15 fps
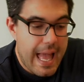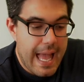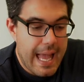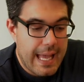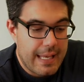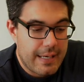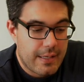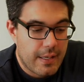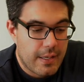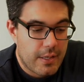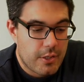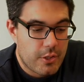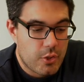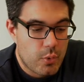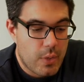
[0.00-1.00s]
and
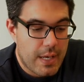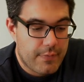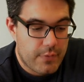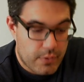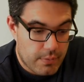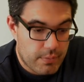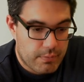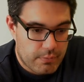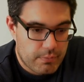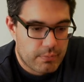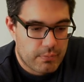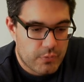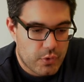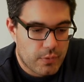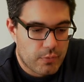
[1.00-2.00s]
you have a
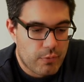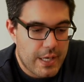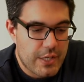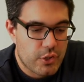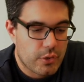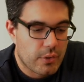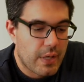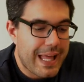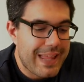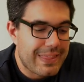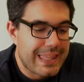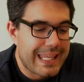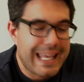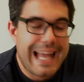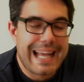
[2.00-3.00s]
sort of racial or
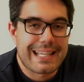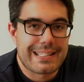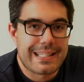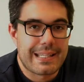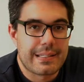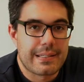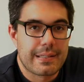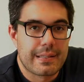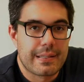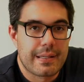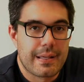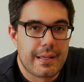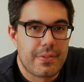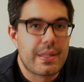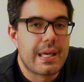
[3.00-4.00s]
ethnic accent,
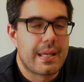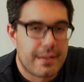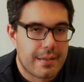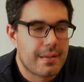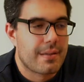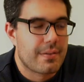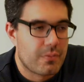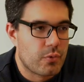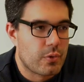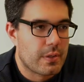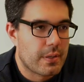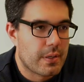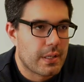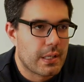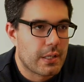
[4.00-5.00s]
then we're
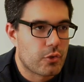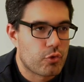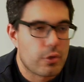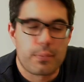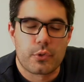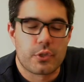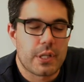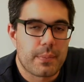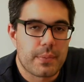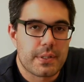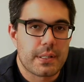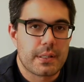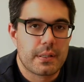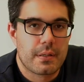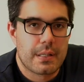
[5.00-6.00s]
looking at triple
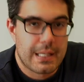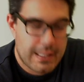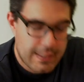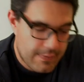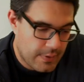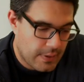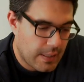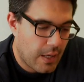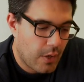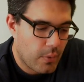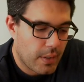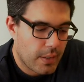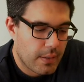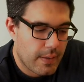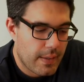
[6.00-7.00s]
jeopardy. Even
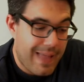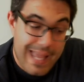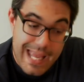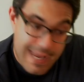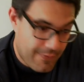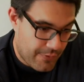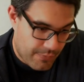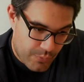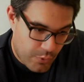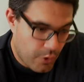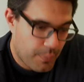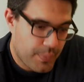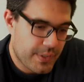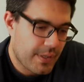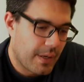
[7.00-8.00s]
lower. Even
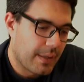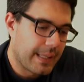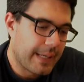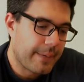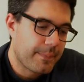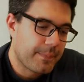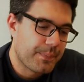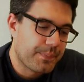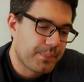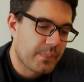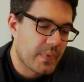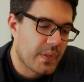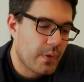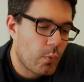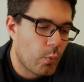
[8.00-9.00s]
more bizarrely,
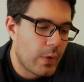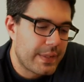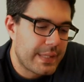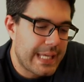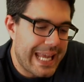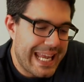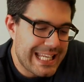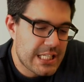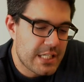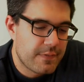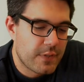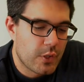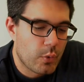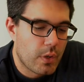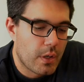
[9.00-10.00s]
when the
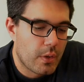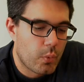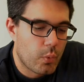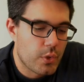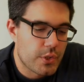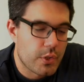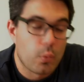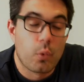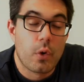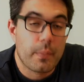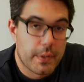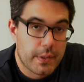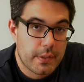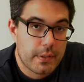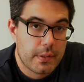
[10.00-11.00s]
interviewer was a
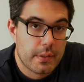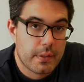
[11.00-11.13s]
woman,